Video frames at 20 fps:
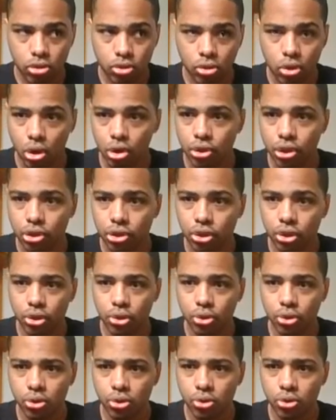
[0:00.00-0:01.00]
Or the
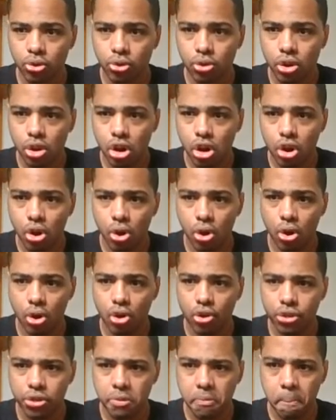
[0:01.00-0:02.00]
new
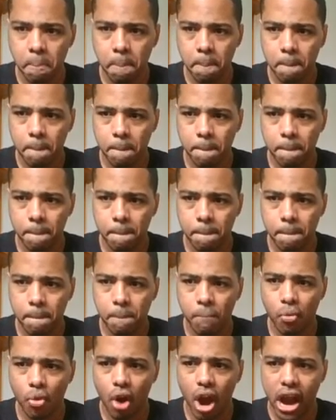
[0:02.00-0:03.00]
Earth
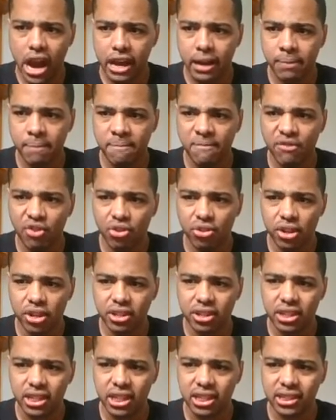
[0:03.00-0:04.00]
Prime for the
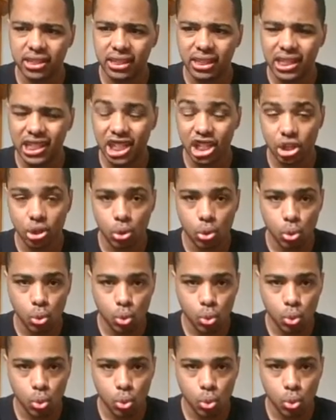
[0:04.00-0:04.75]
DCU.